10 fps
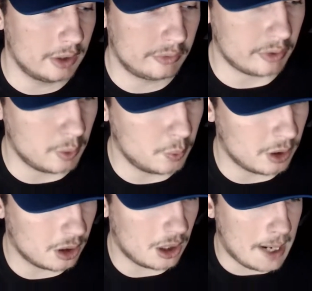So
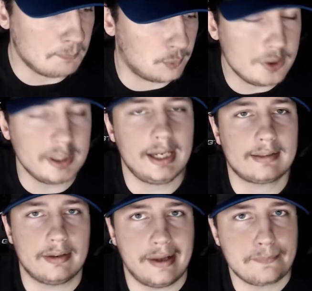I'm looking
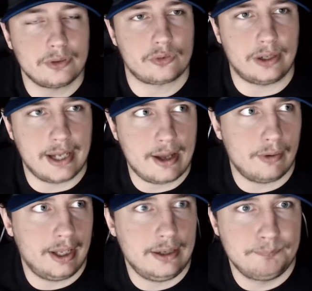at the numbers right
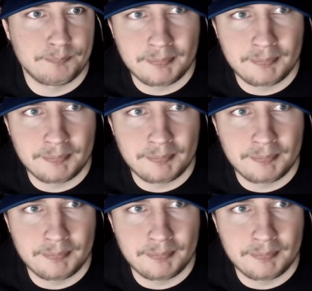now, and